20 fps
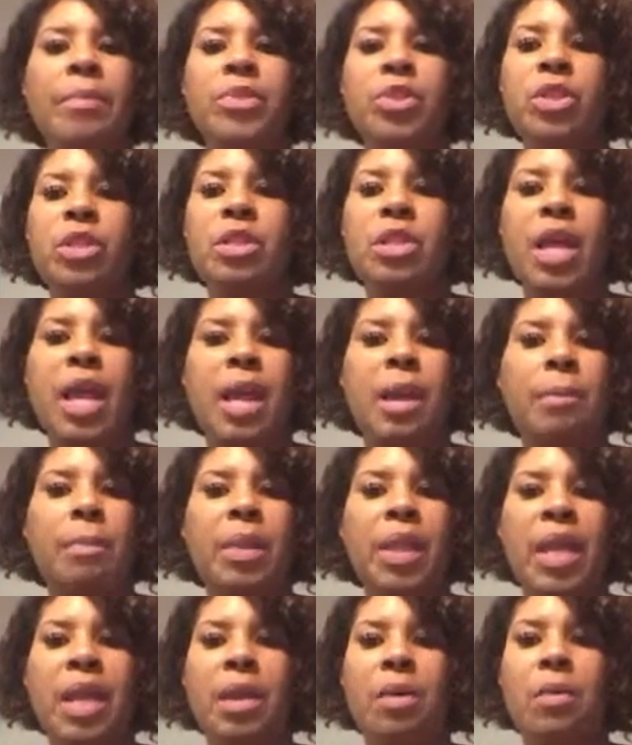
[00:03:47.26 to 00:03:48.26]
Just kind of
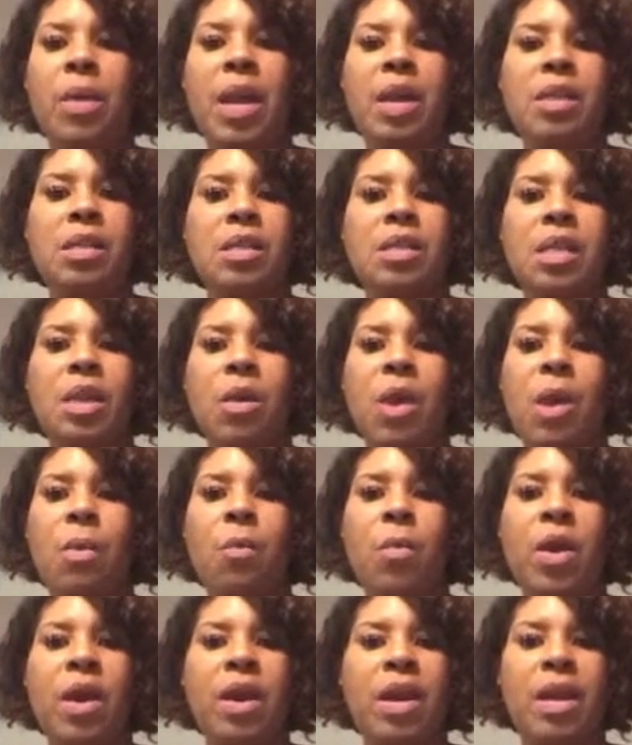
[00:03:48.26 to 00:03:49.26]
playing around and say, okay,
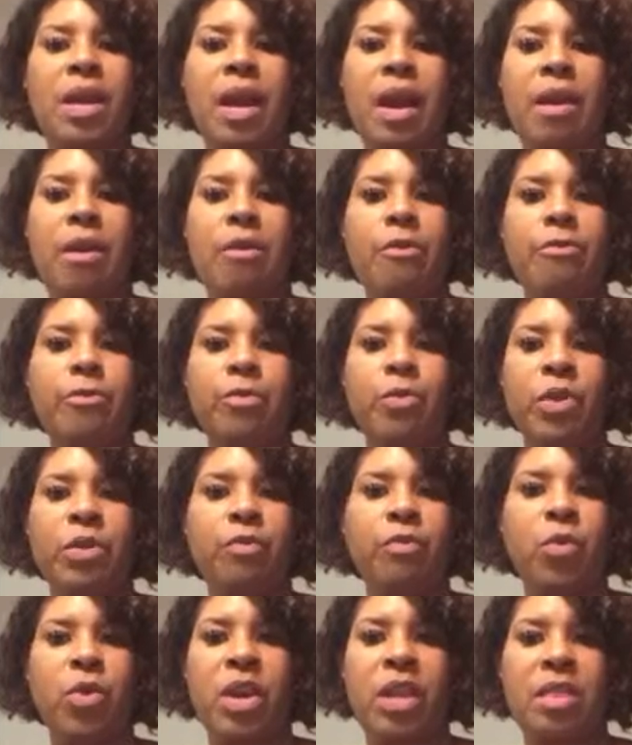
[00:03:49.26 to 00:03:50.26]
where can I go
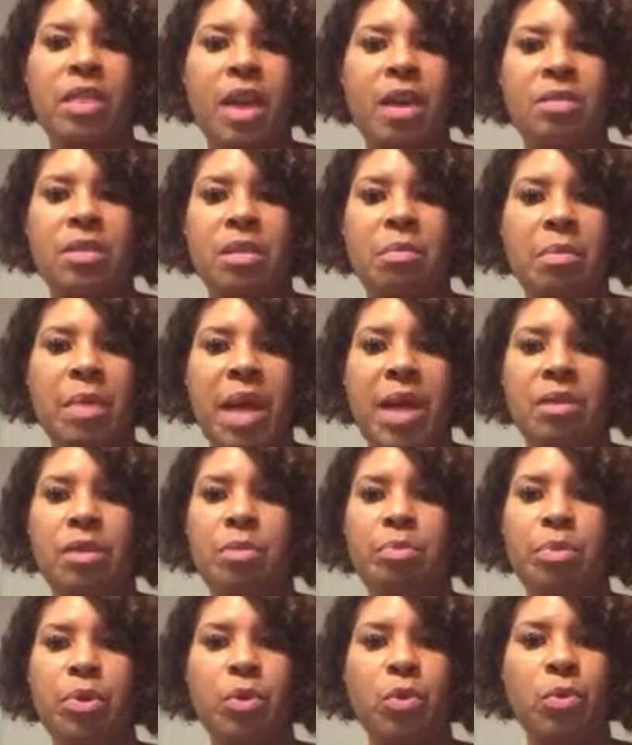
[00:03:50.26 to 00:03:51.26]
with 40,000
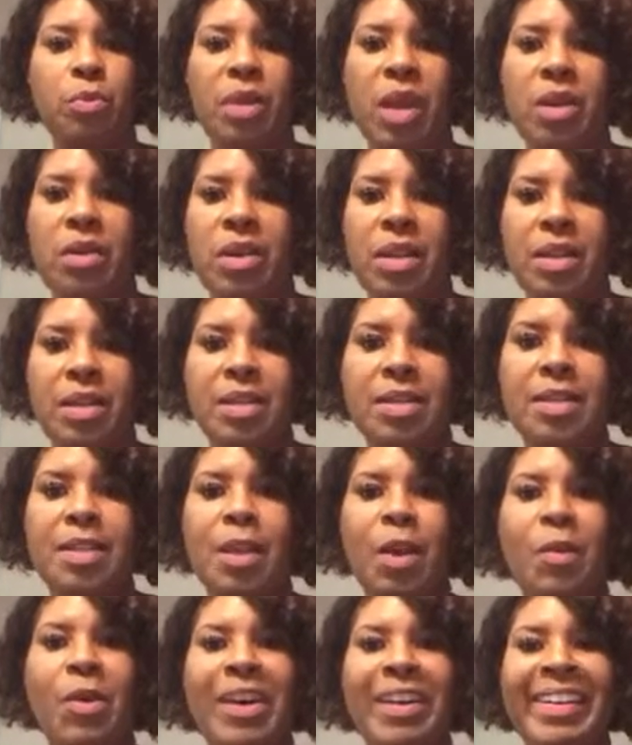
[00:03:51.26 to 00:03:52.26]
miles? Boom, there it is.
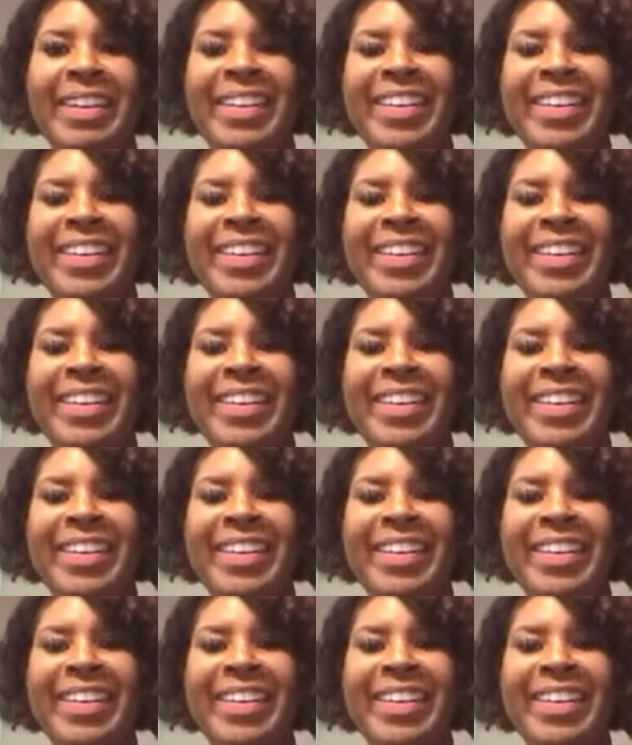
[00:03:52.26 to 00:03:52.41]
So